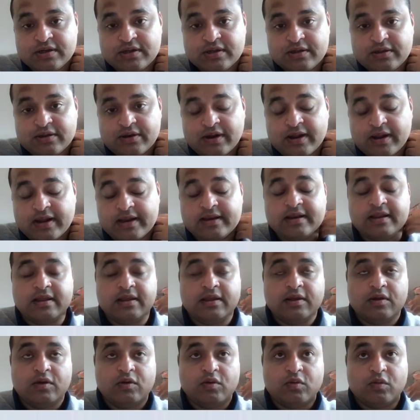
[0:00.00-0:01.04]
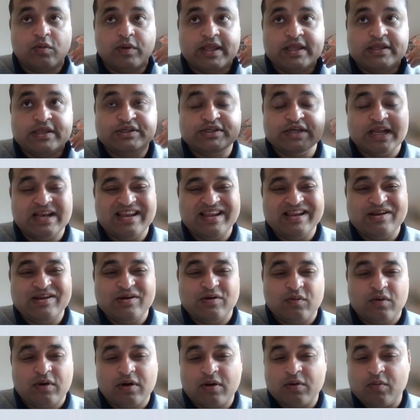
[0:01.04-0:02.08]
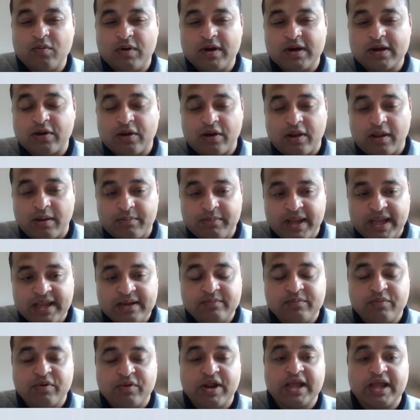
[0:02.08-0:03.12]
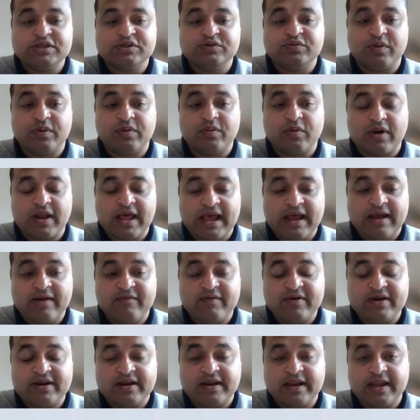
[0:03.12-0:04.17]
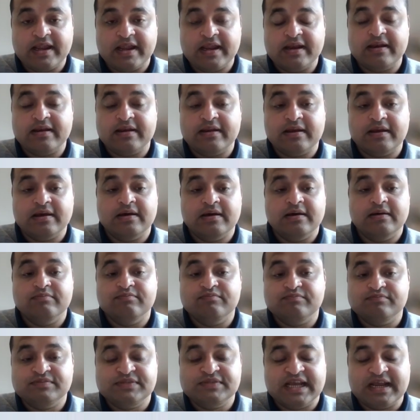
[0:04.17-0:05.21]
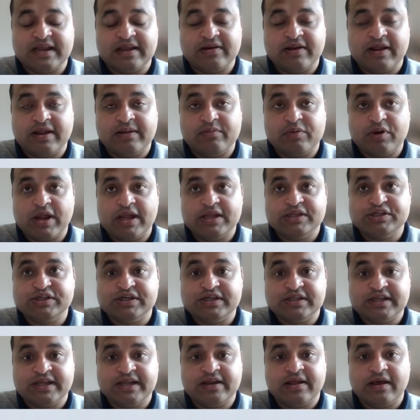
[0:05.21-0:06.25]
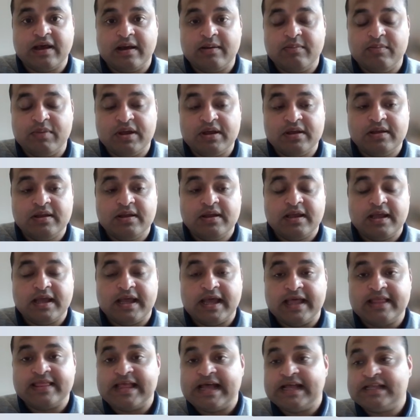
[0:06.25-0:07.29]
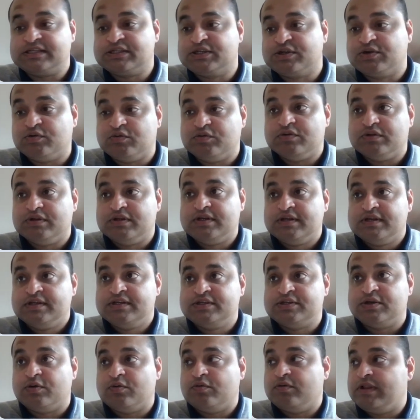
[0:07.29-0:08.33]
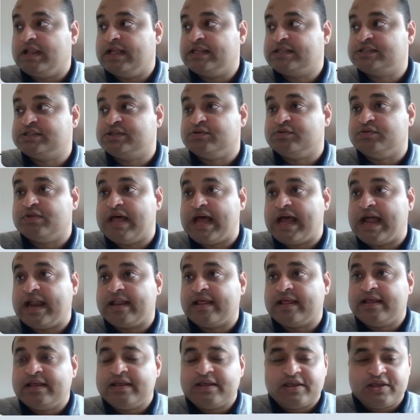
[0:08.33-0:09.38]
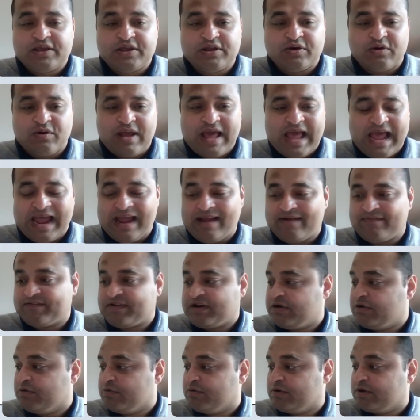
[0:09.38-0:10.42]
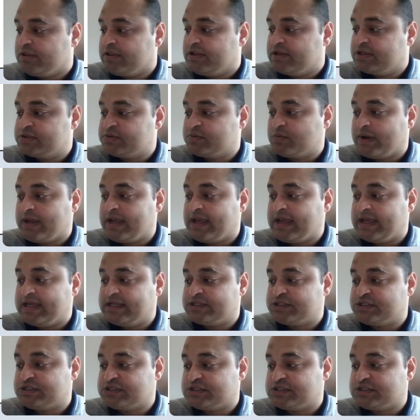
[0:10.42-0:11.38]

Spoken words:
right? We generally don't want to work on our main branch. We want to have it in a secondary branch in GitHub, and that's cool. So let's do that. You don't have to do it this way. It's just